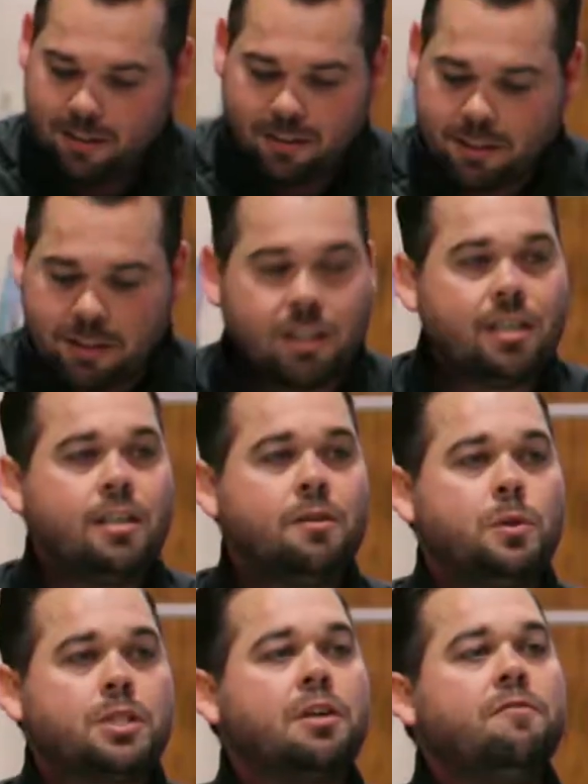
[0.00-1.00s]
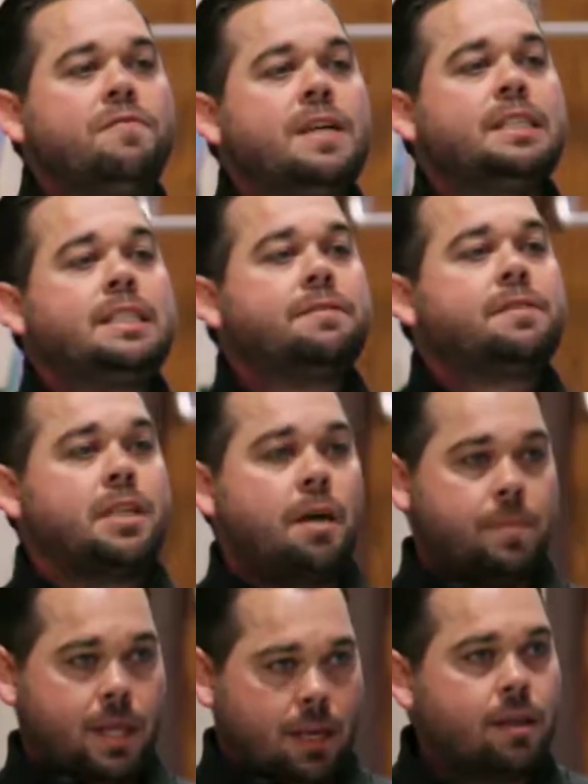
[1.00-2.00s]
she was convinced of
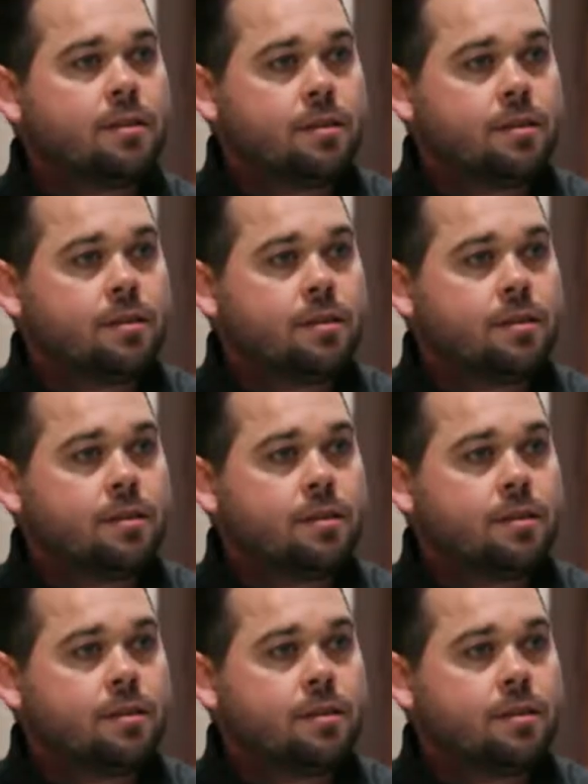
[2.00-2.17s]
something.